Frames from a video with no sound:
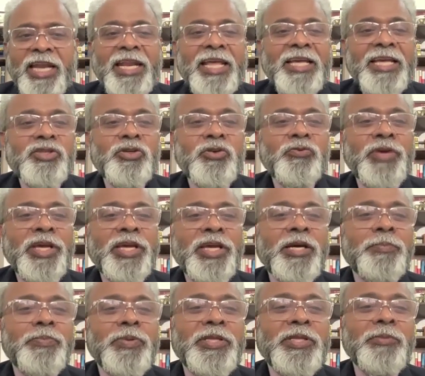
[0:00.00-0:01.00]
and next you
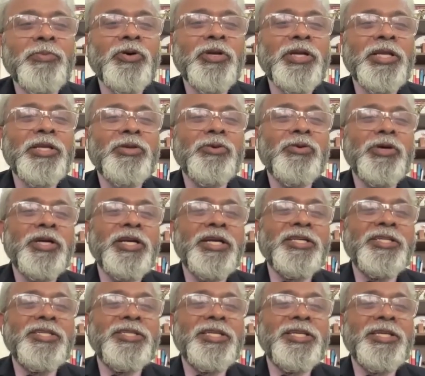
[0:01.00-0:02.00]
wake up in the morning you are
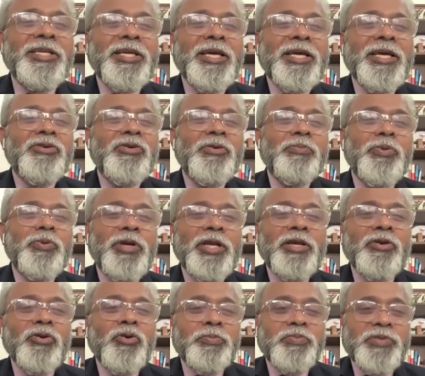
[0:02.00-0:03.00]
at sea and you're
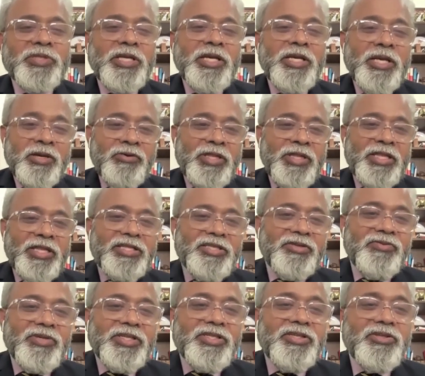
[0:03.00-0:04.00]
pulling ropes well
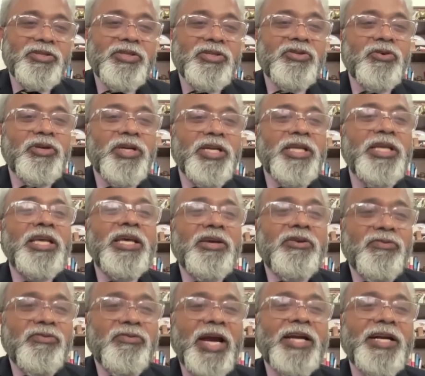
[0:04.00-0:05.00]
that's a western story
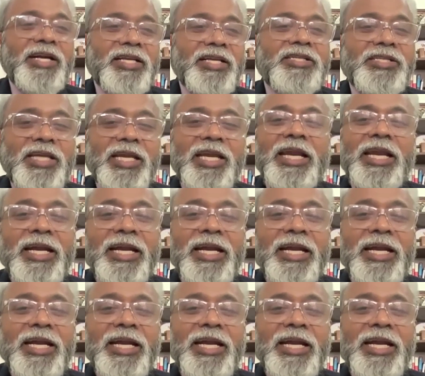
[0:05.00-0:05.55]
fact is